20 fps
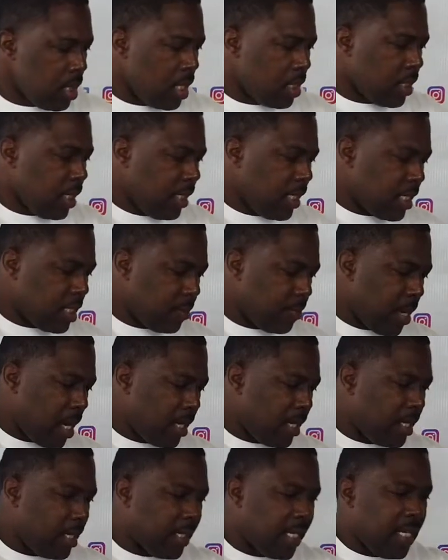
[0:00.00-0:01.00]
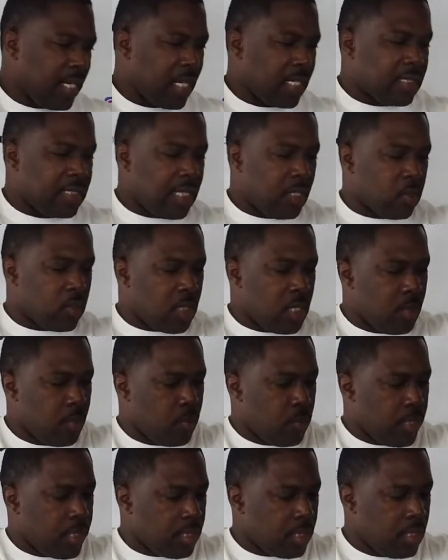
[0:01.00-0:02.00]
I think that's about it. Again, like I said, it'll
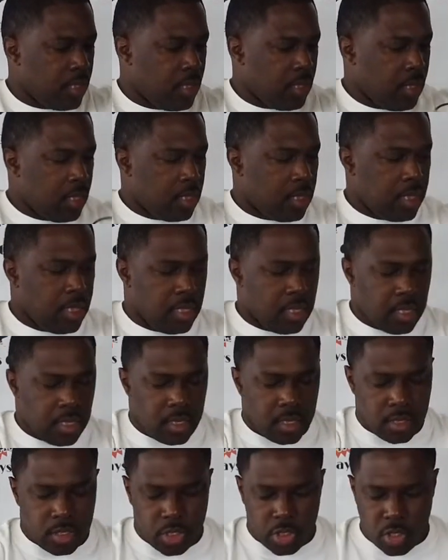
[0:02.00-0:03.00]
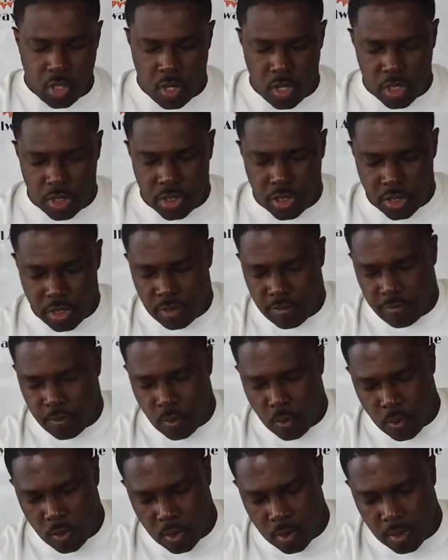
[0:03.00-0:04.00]
come with the charger
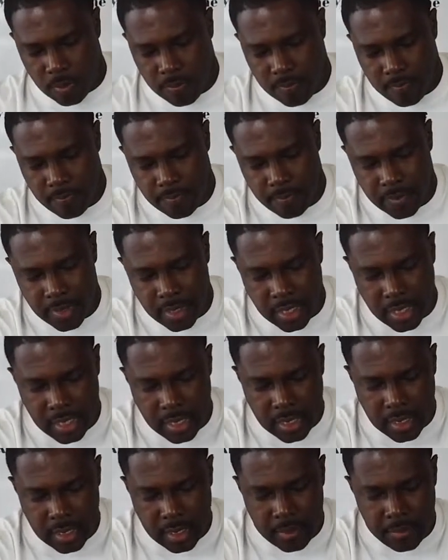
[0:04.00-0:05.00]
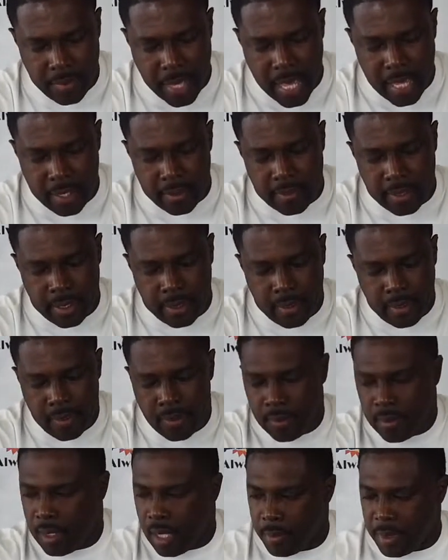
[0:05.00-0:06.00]
for the battery,
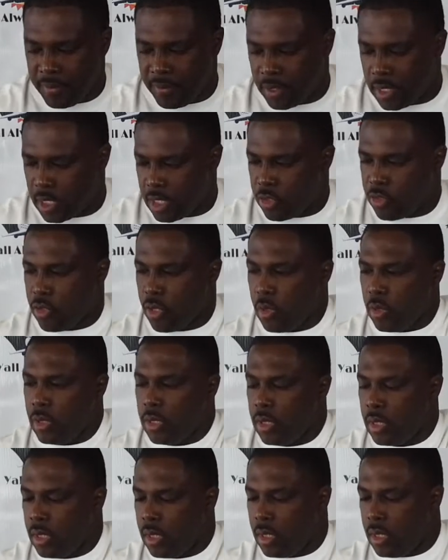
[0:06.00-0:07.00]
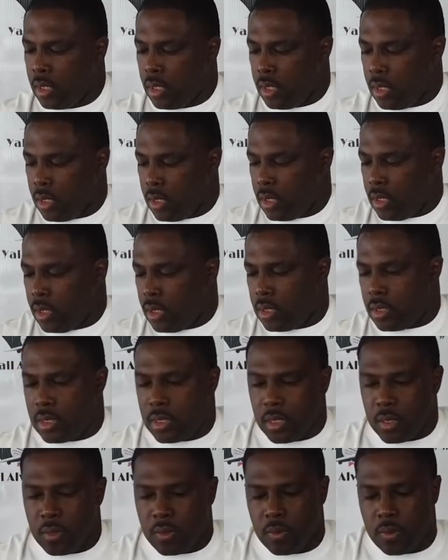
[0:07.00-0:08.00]
for the controller. And
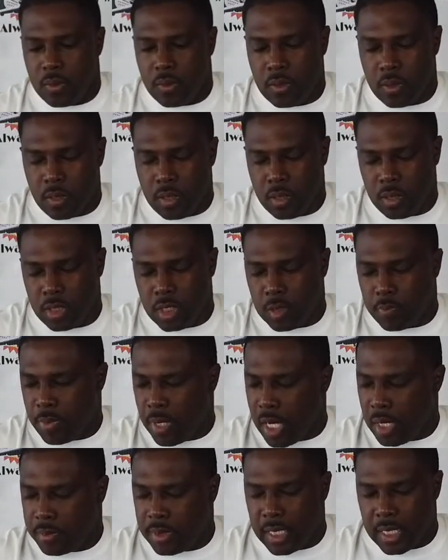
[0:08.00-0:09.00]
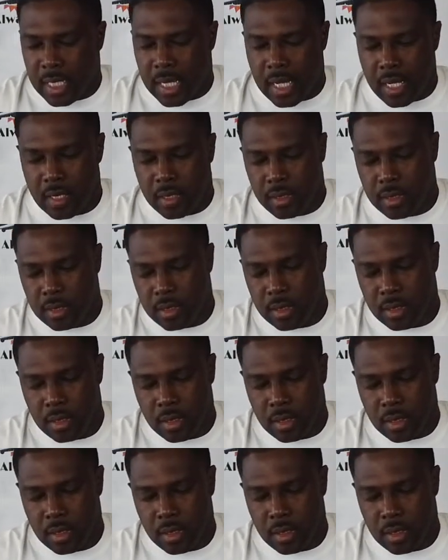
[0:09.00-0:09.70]
so just pop that out,